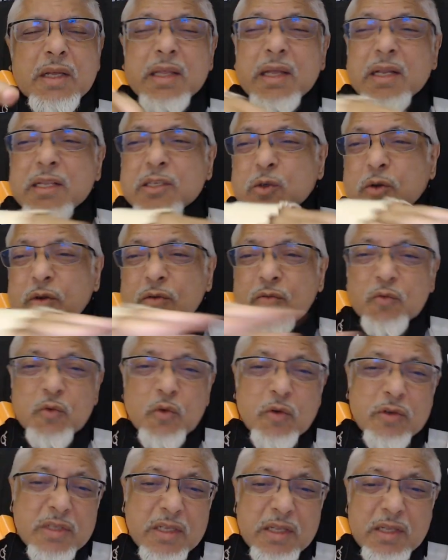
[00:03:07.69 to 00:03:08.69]
And then it's
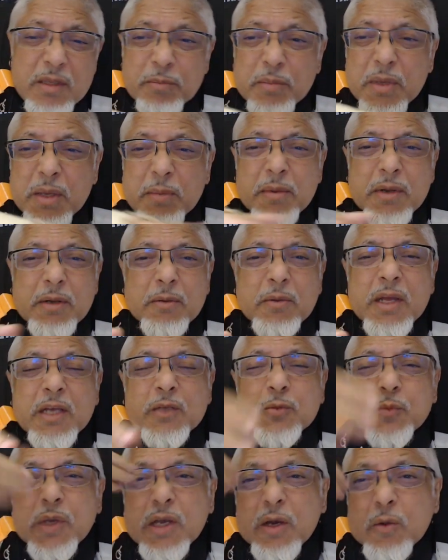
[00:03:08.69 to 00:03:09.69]
confusing the people.
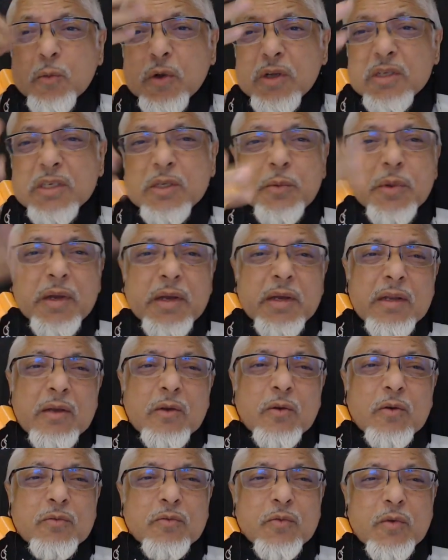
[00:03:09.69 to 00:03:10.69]
As we are watching, we are
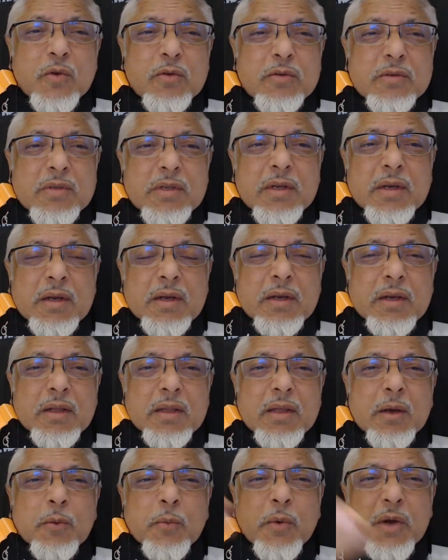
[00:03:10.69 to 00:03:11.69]
getting confused.
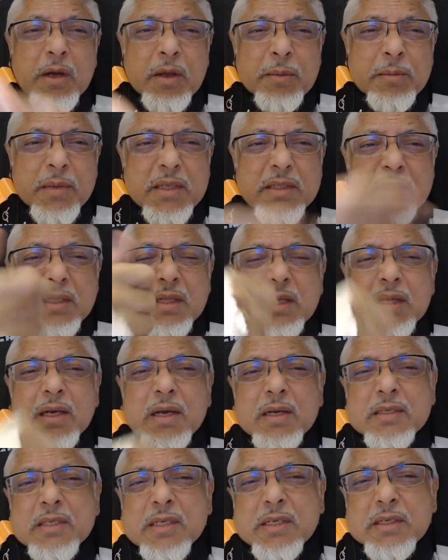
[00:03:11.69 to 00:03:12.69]
Imagine the
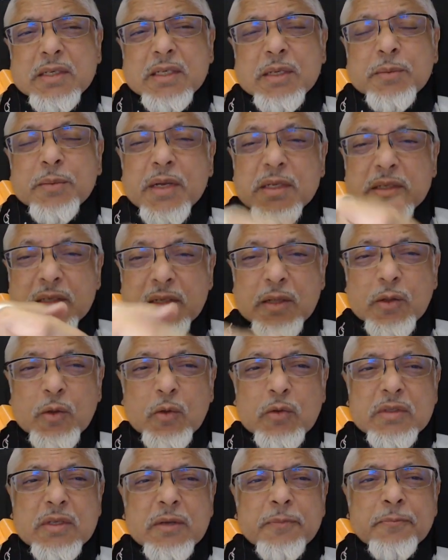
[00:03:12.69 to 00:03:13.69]
youngster, imagine the
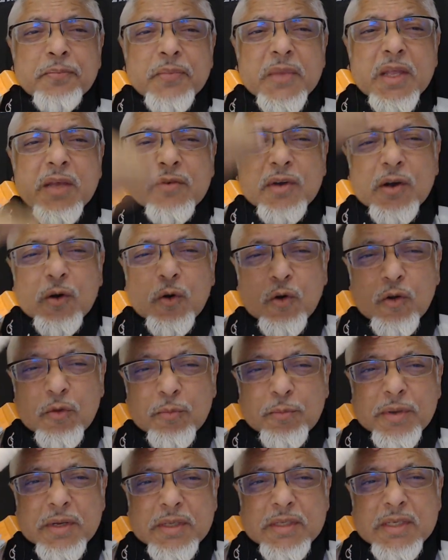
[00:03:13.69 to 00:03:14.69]
youth. If an
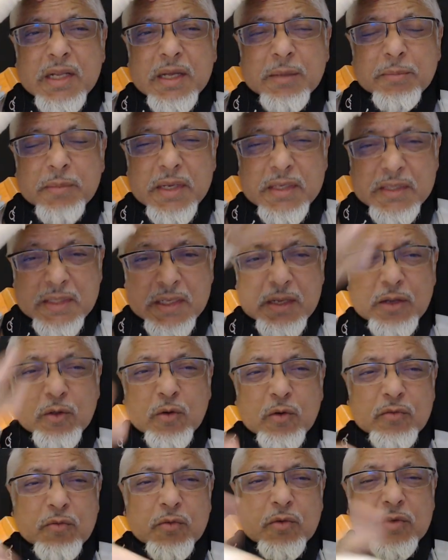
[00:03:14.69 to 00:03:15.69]
old person like me is getting
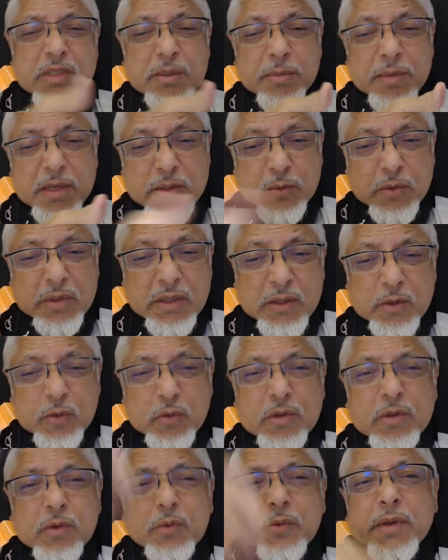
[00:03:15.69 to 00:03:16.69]
confused, imagine what the
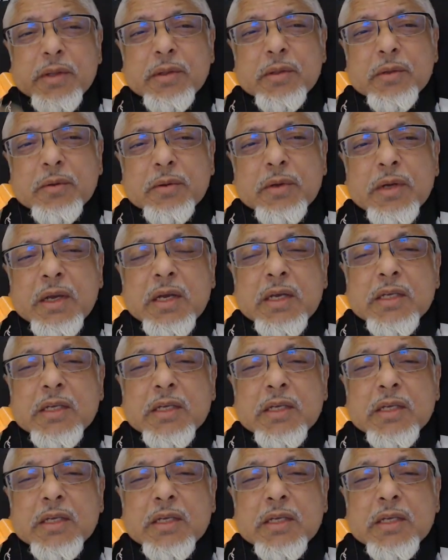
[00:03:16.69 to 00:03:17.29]
youth are going through.